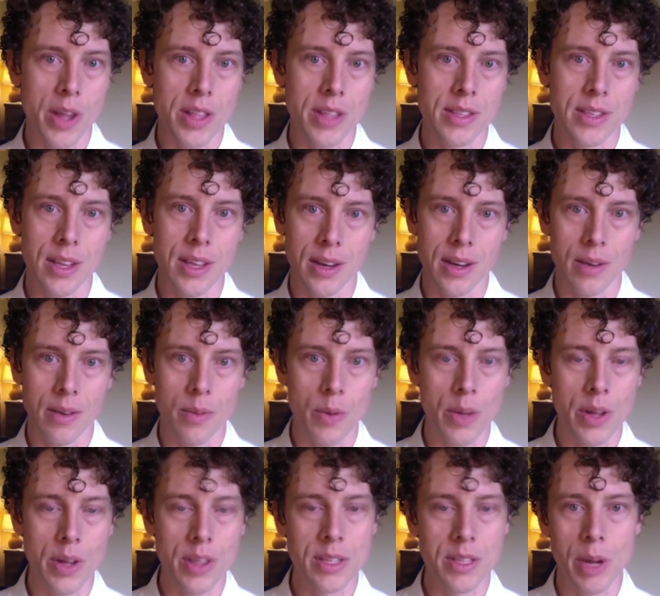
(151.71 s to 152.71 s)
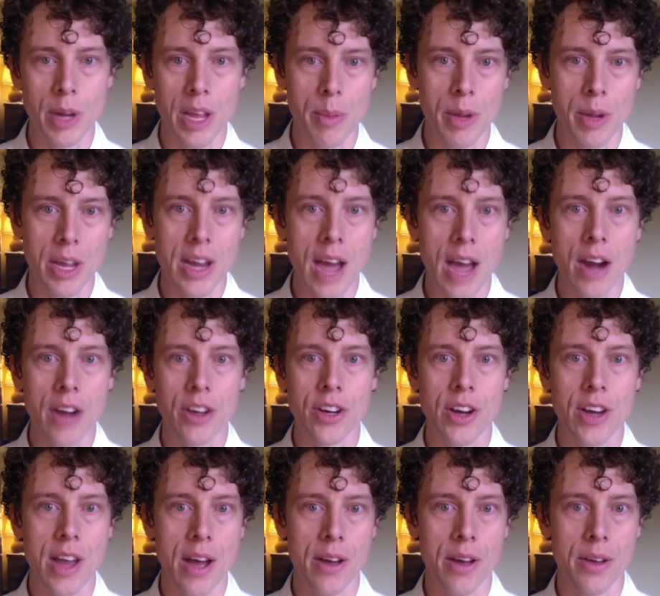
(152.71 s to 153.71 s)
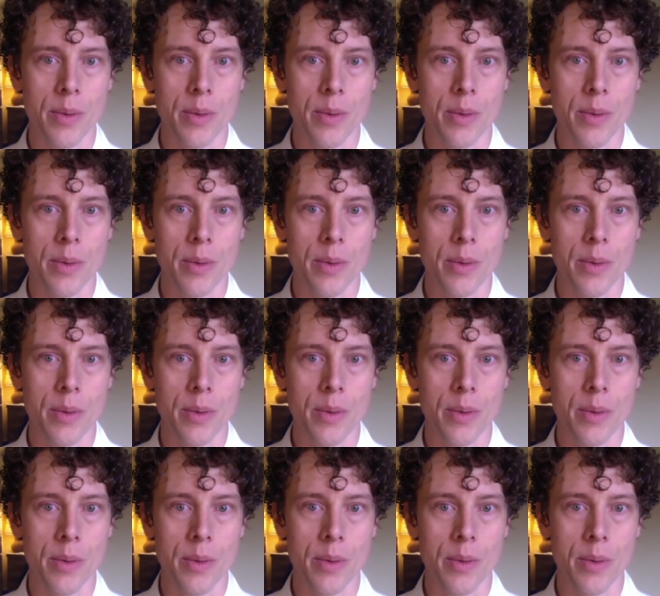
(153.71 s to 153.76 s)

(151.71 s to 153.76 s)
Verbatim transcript: One's in one's becoming a doctor now,